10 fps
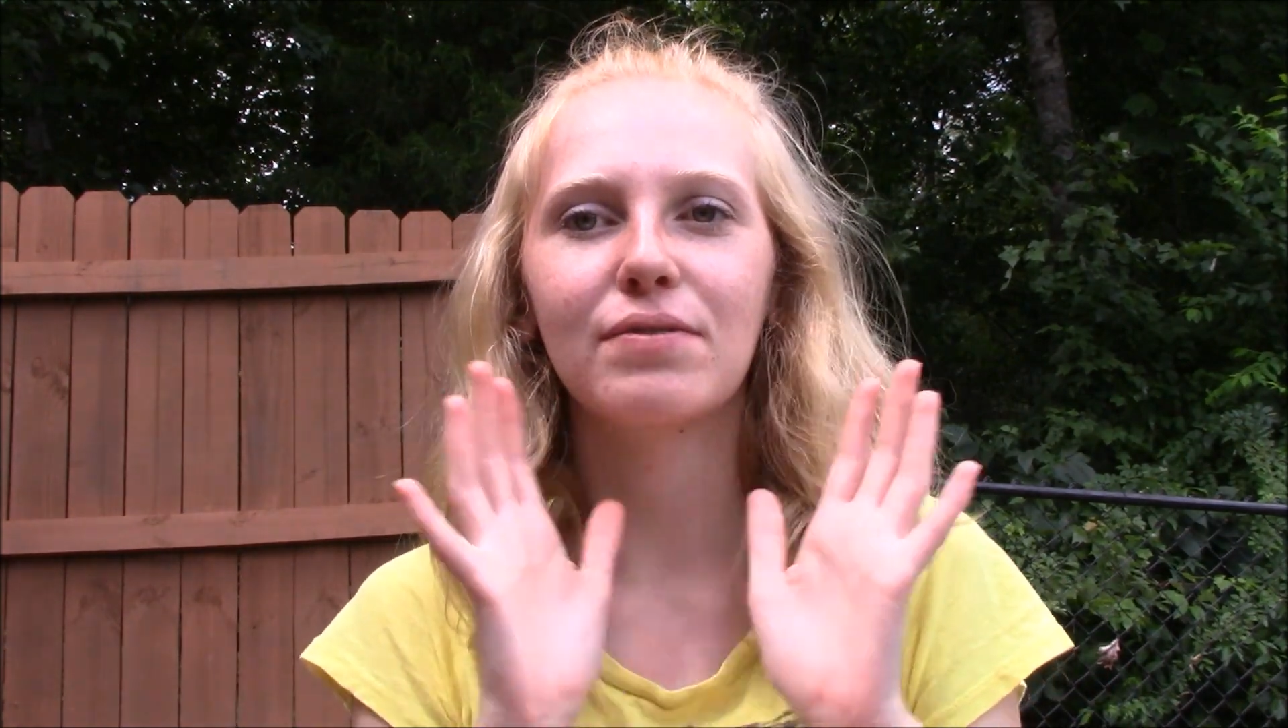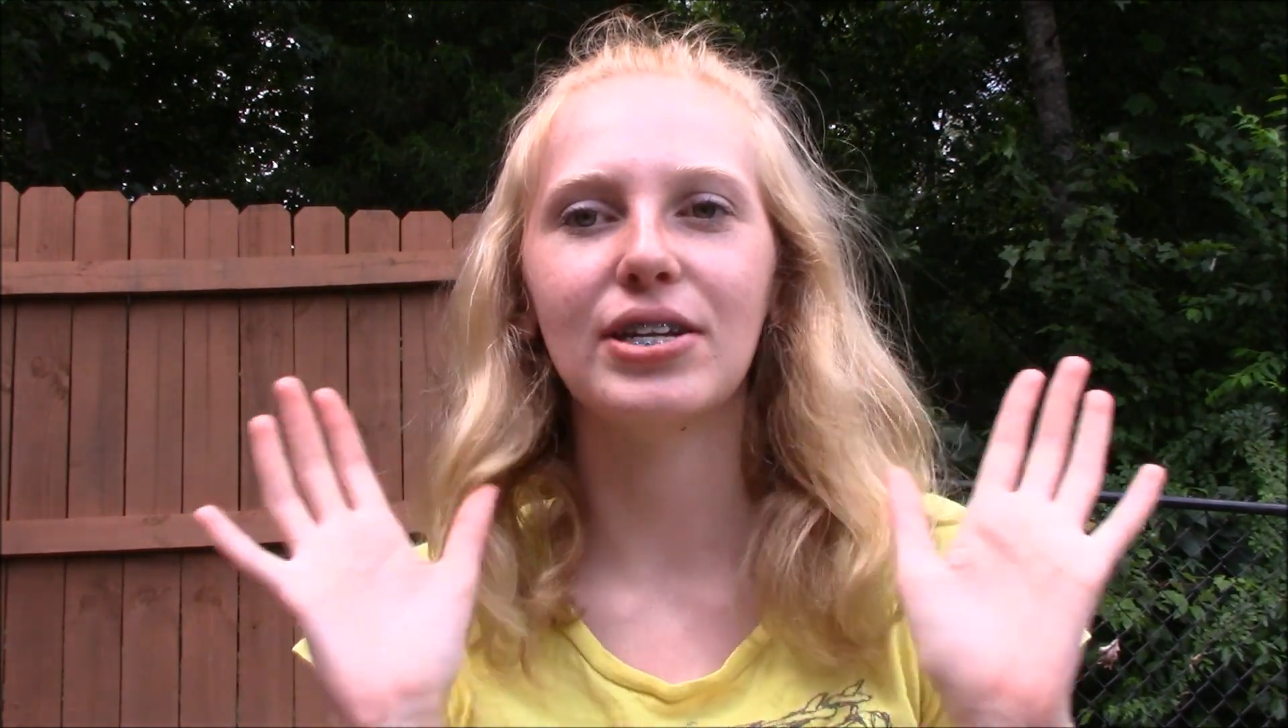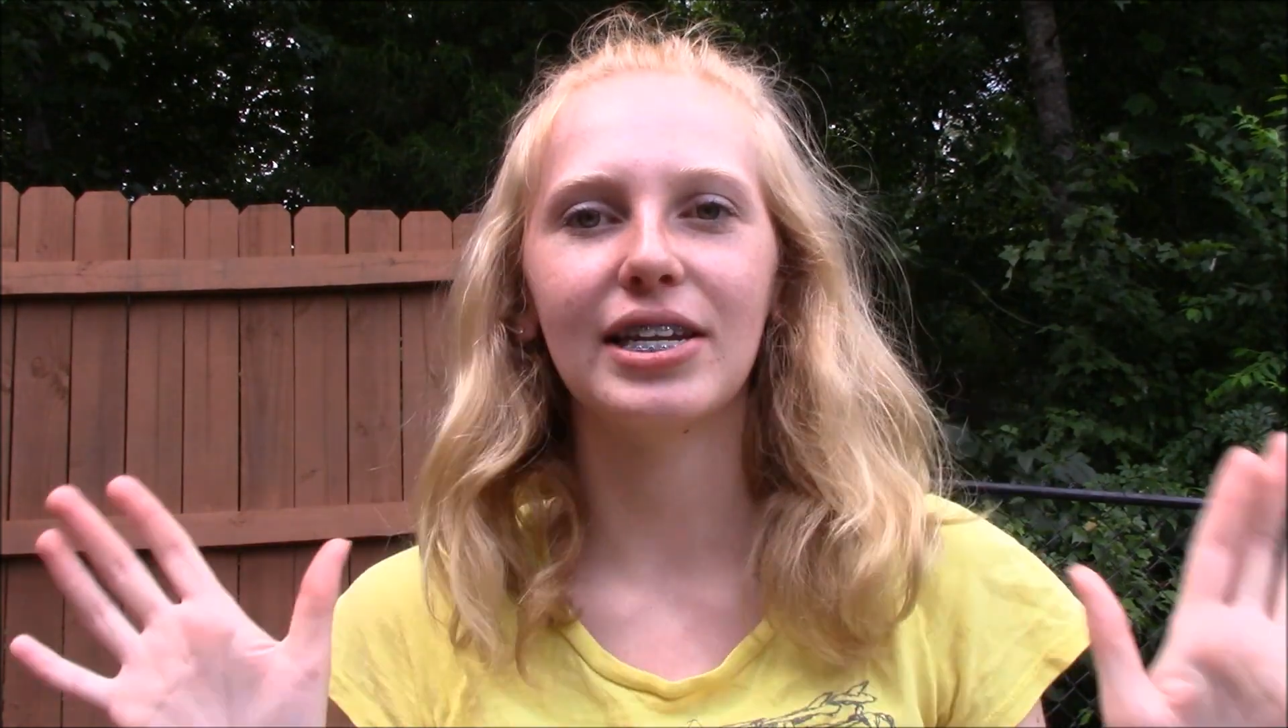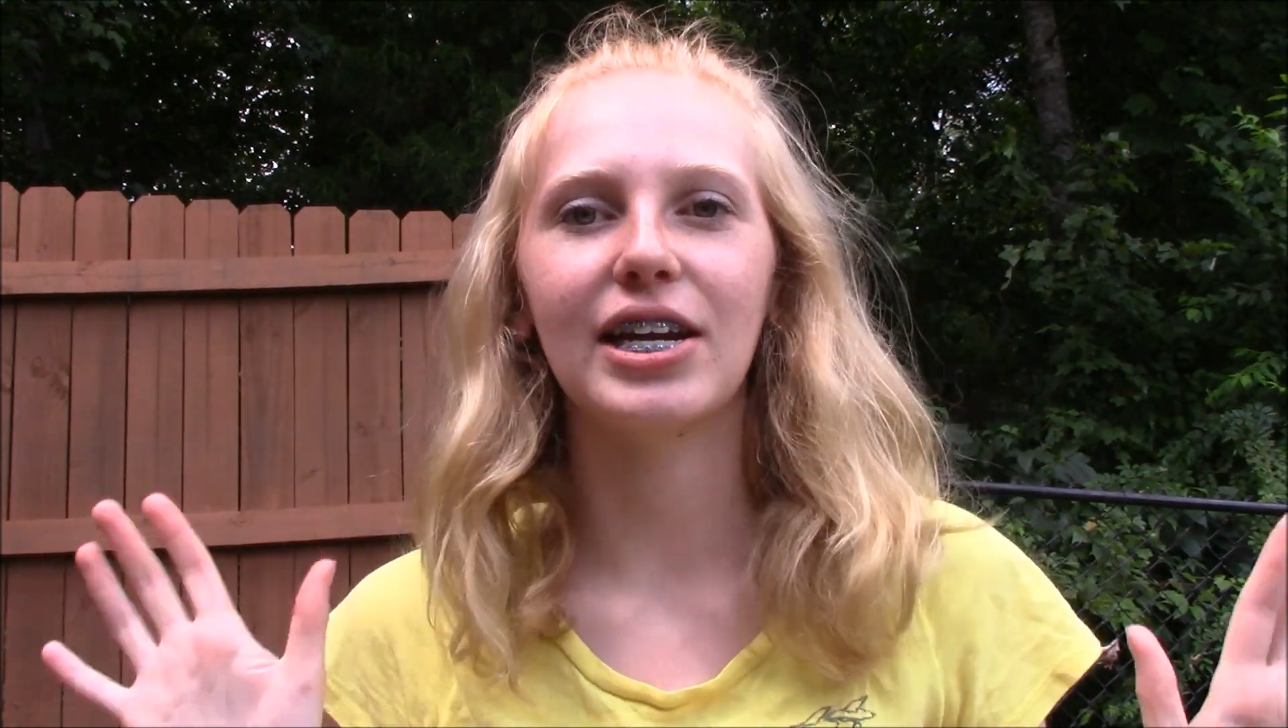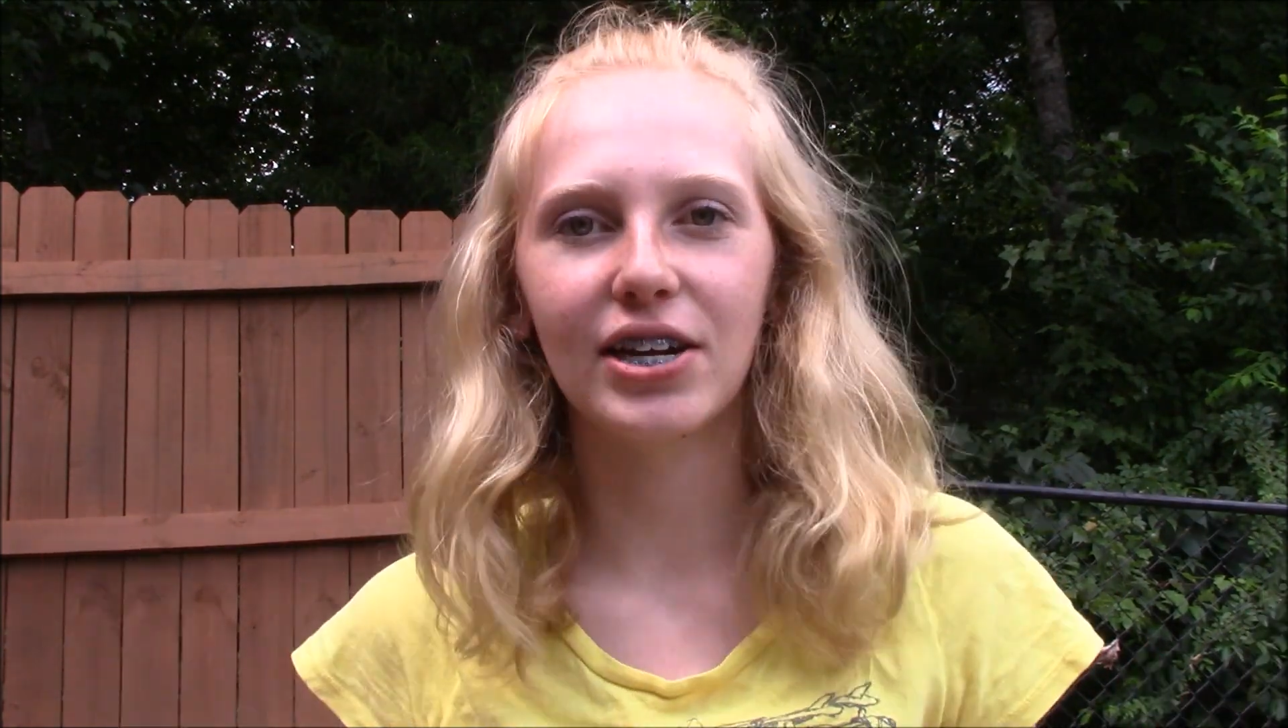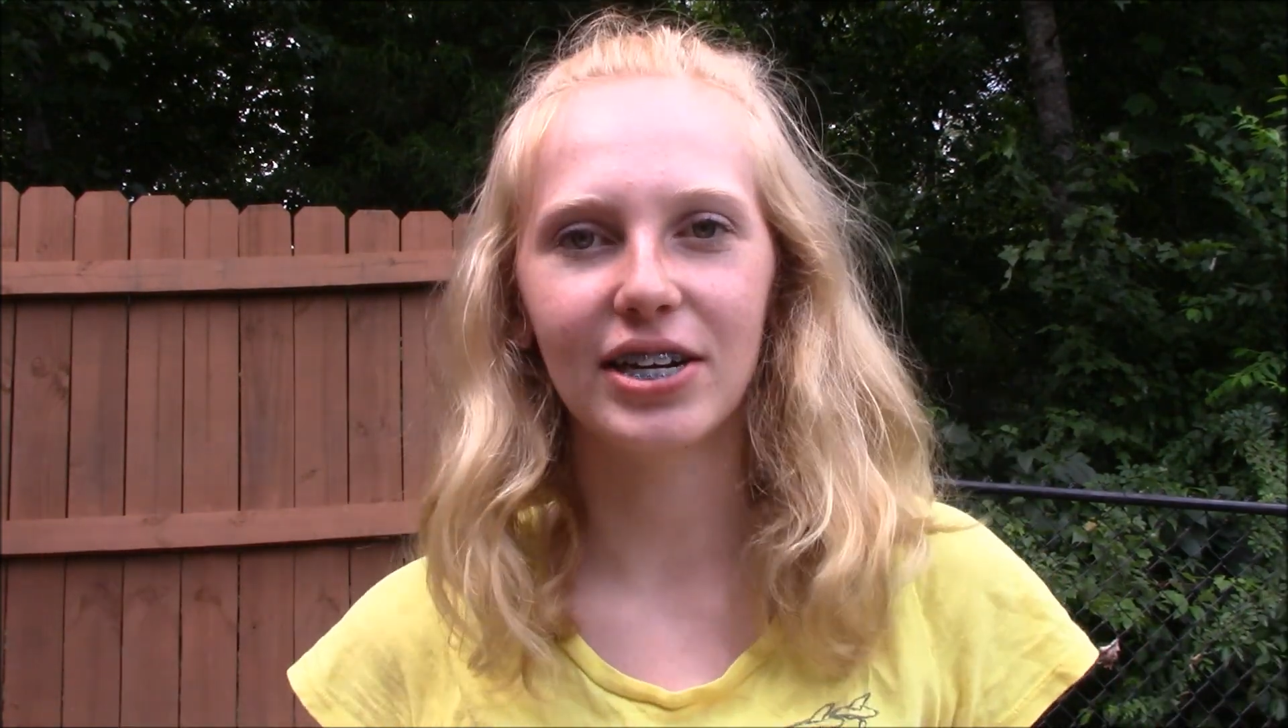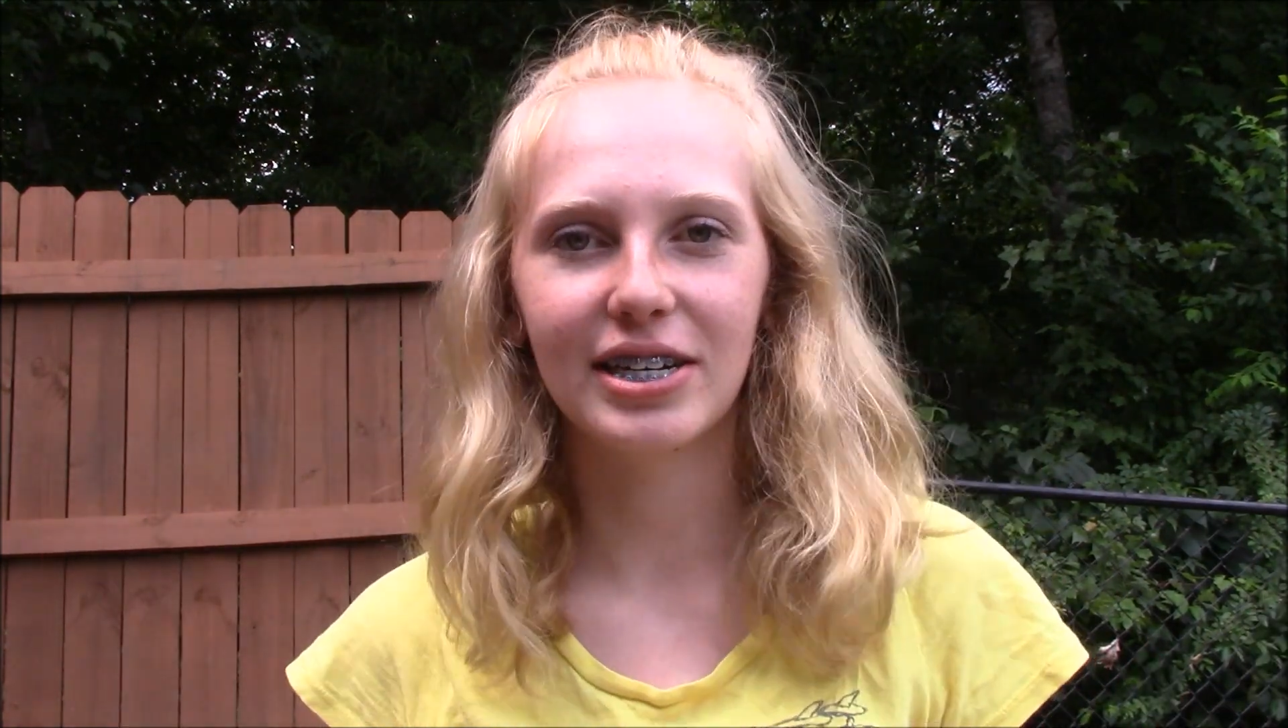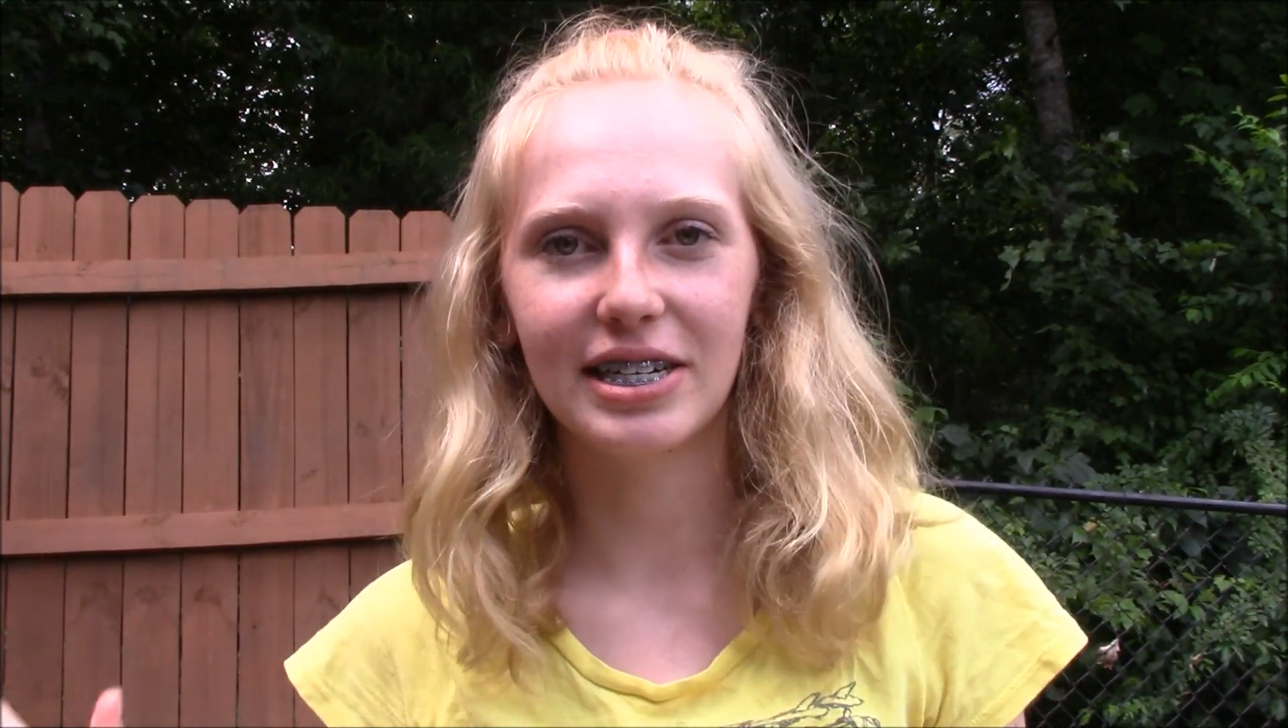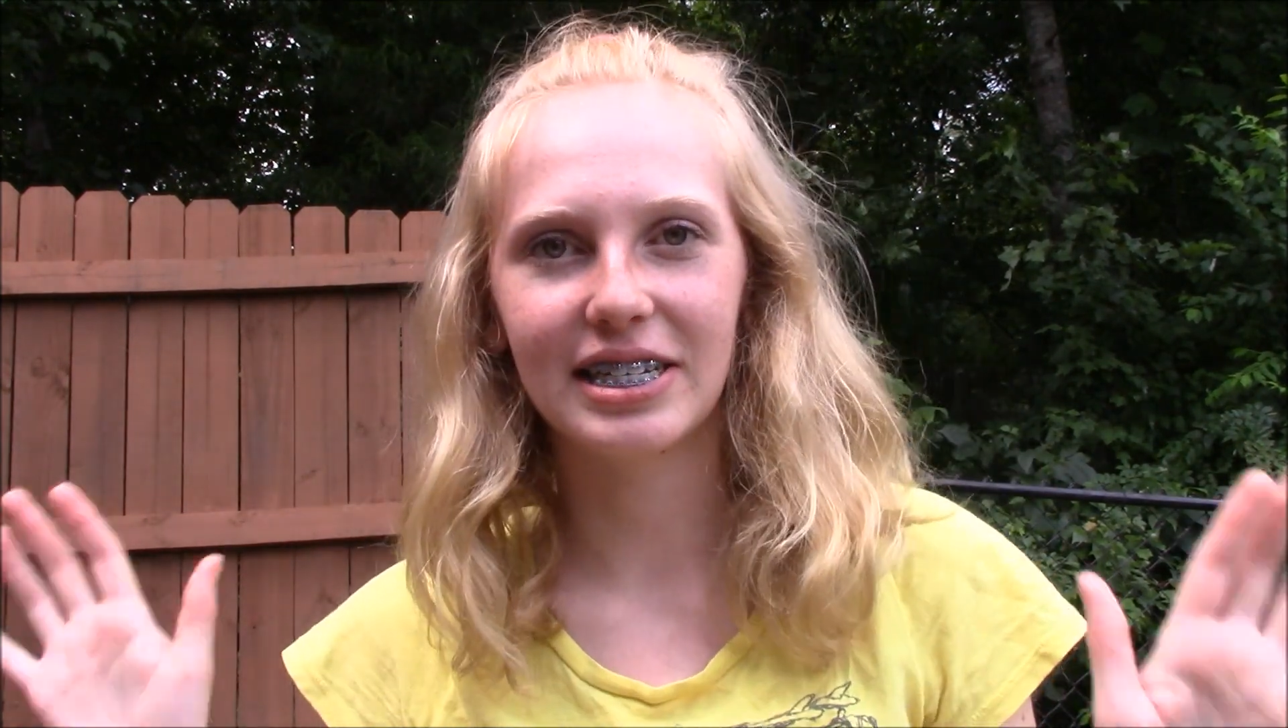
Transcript: even near, and